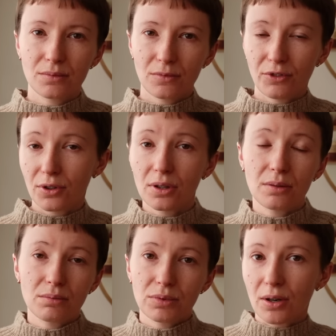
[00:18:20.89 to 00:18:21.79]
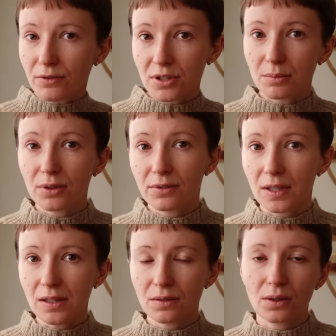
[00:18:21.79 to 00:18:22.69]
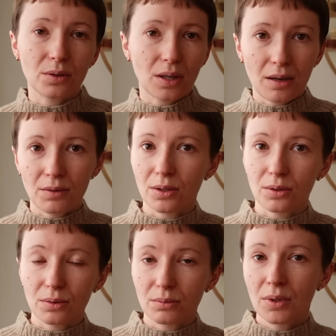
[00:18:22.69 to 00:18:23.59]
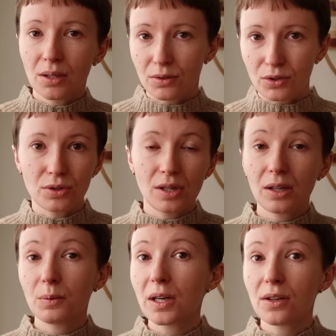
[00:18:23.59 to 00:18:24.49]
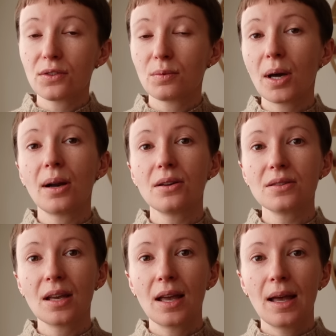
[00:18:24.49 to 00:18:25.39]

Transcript: for comfortable feet or how you usually wear your sweaters,